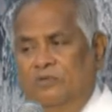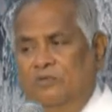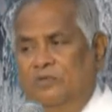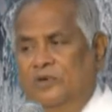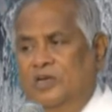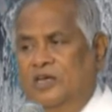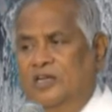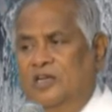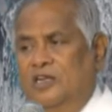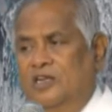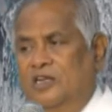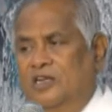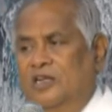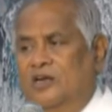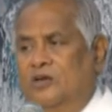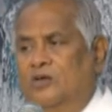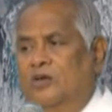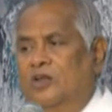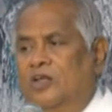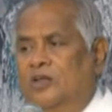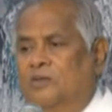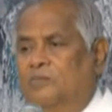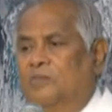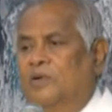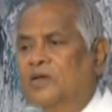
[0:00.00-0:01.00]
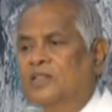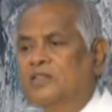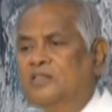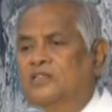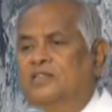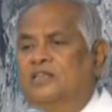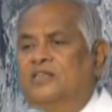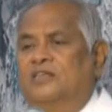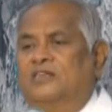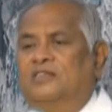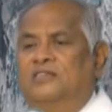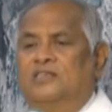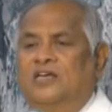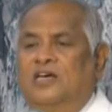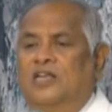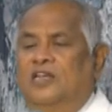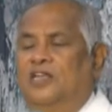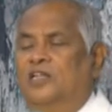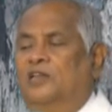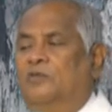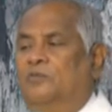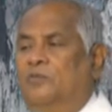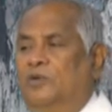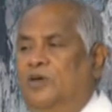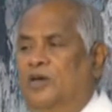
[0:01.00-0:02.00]
We are in a regular monthly
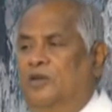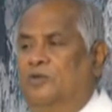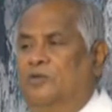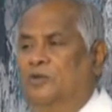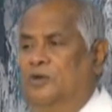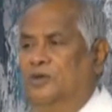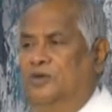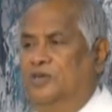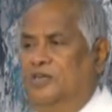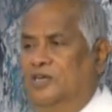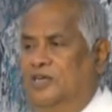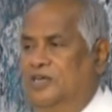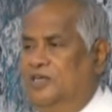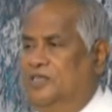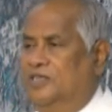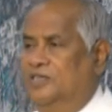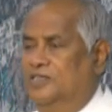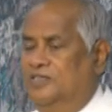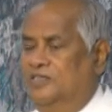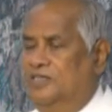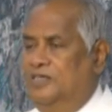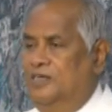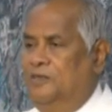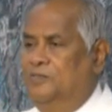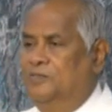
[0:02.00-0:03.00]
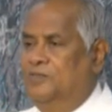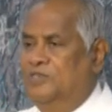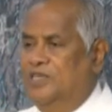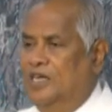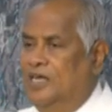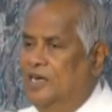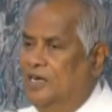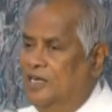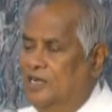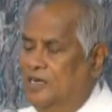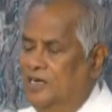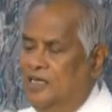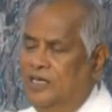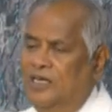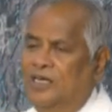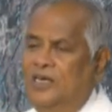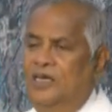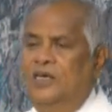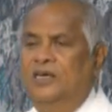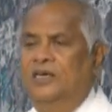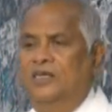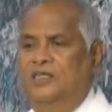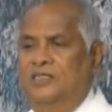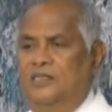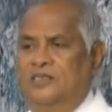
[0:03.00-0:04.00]
salary. We are going to get the same salary,
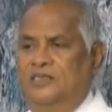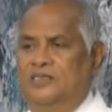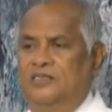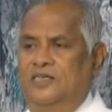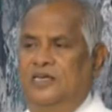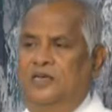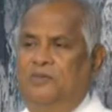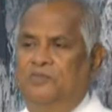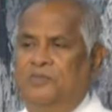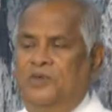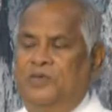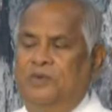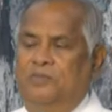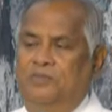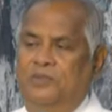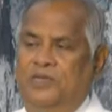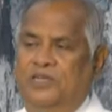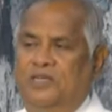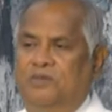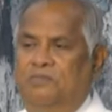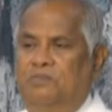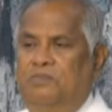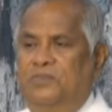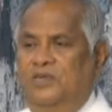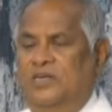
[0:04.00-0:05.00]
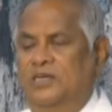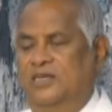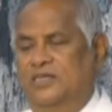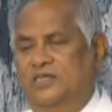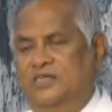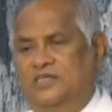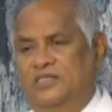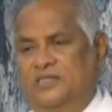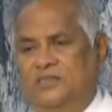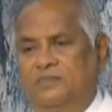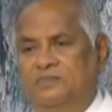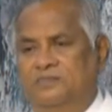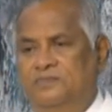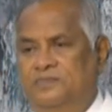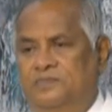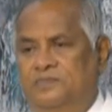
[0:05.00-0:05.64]
the same commitment.